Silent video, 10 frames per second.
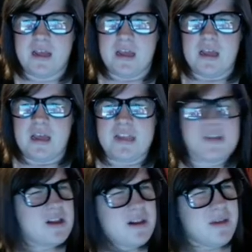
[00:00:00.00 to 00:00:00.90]
it's
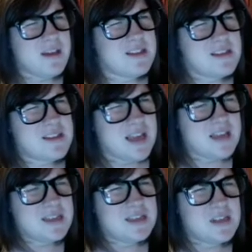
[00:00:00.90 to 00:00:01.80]
not going to be as
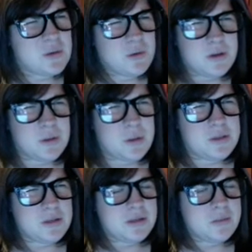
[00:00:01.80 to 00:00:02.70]
tense as the 2012
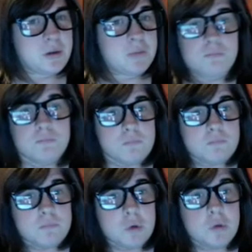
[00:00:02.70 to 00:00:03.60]
series, but
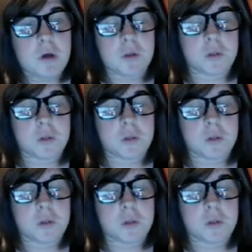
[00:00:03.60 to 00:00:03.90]
who knows?